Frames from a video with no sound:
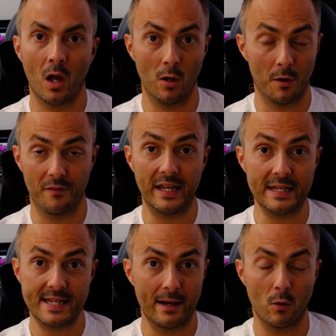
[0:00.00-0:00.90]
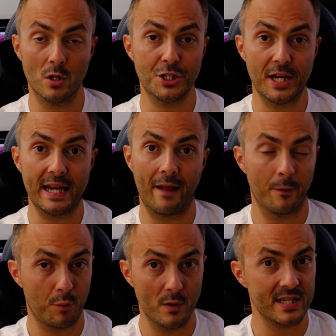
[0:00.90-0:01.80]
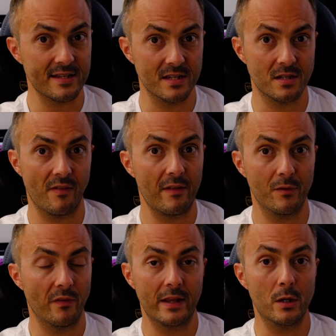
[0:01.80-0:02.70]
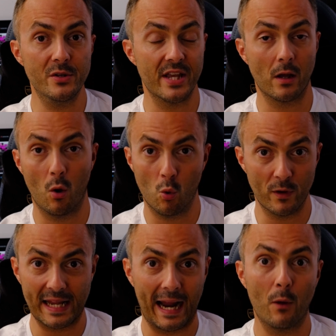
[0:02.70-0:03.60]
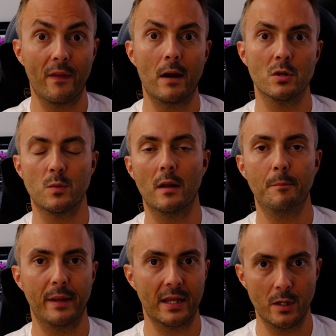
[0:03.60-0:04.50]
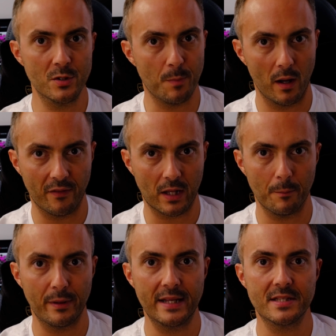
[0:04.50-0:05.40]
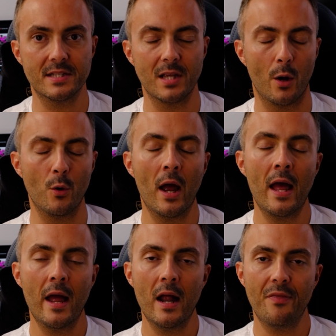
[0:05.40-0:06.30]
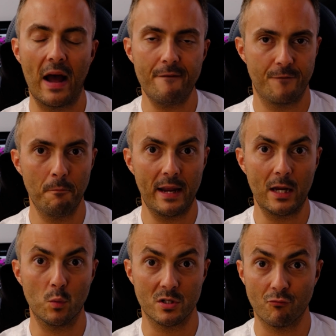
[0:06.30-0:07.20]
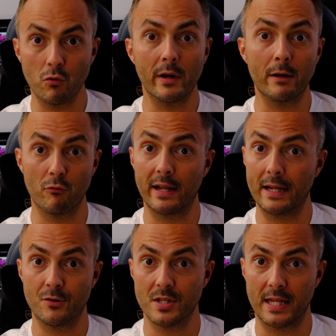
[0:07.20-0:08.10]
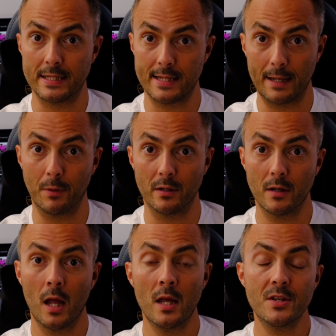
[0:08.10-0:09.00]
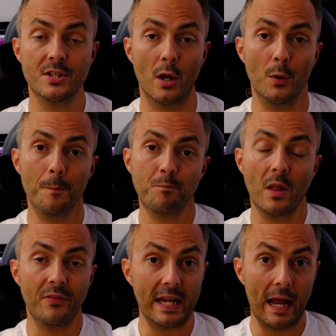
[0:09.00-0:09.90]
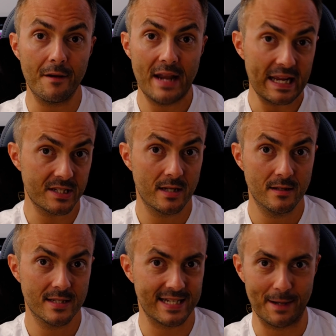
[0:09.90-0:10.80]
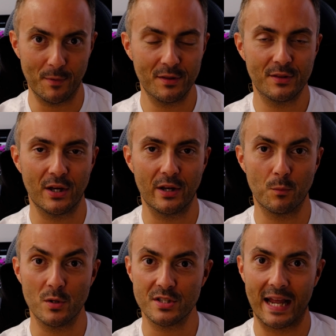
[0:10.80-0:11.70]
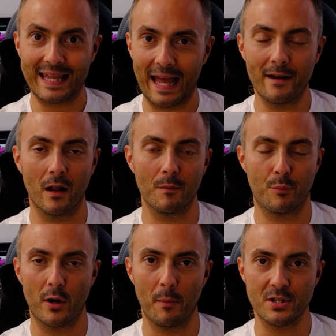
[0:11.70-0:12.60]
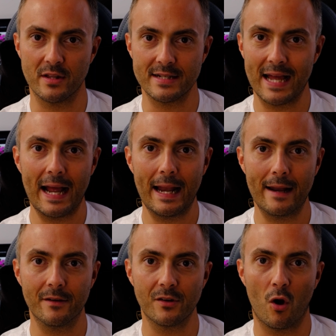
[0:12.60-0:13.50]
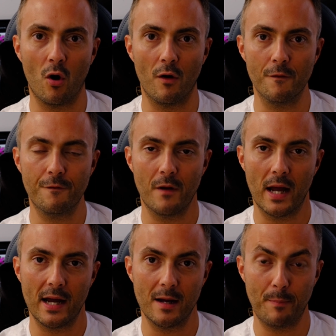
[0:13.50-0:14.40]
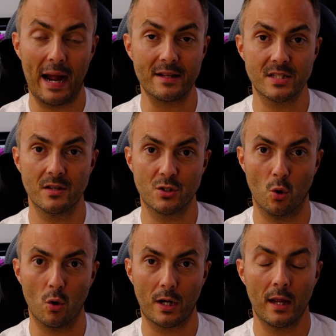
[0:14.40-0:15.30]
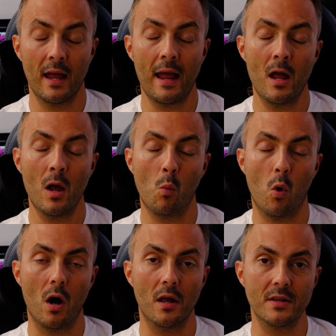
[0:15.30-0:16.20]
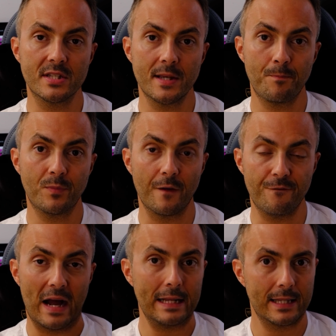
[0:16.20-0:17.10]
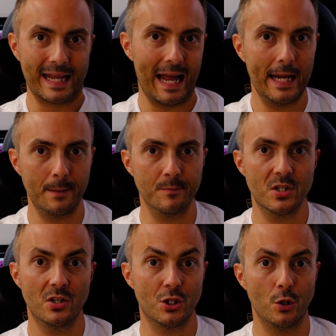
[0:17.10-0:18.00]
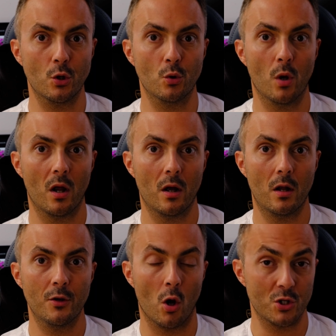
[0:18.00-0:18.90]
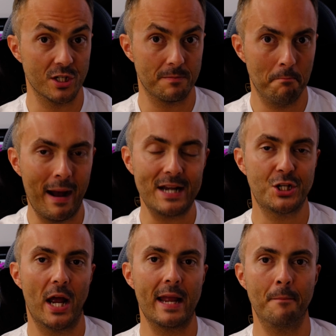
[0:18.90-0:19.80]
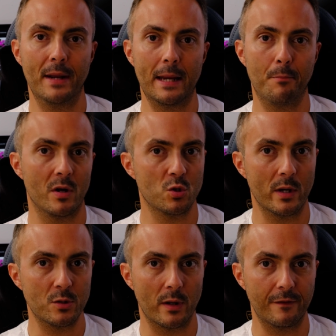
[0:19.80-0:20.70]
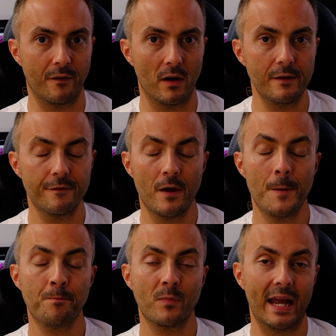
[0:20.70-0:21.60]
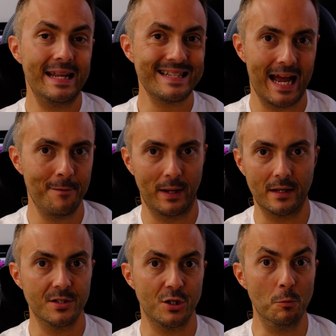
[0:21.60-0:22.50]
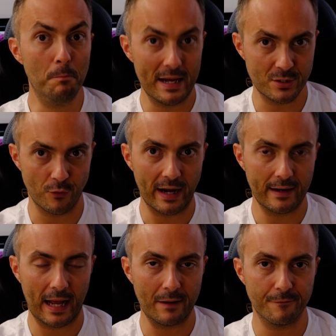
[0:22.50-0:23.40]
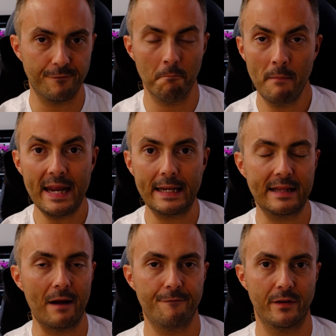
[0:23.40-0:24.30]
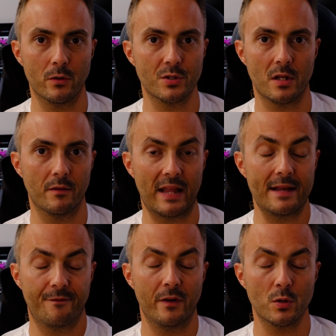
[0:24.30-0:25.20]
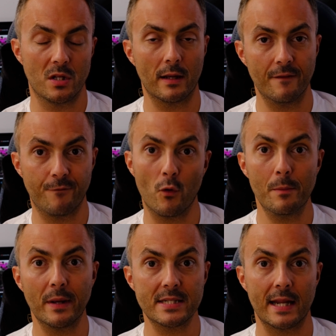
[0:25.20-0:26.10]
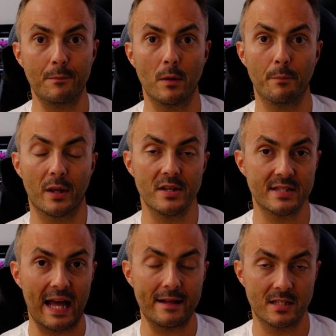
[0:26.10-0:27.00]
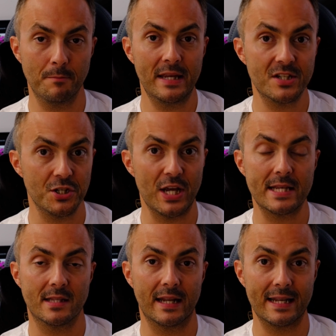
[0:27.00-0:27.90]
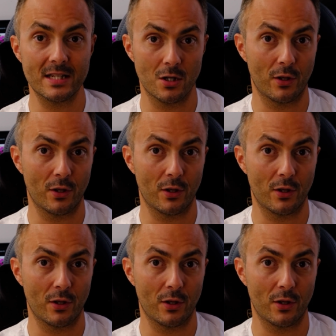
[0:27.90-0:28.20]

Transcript: a lot of the technology and the processes that they're using are already out there as well and being used by other companies. So that for me was a really, really interesting statement. So the next statement that was, again, pretty much at the tail end of Pat's talk was the fact that it aims to not just match AMD by 2025, it is aiming to better it. And for me, that feels like a very big statement, because that to me suggests that it is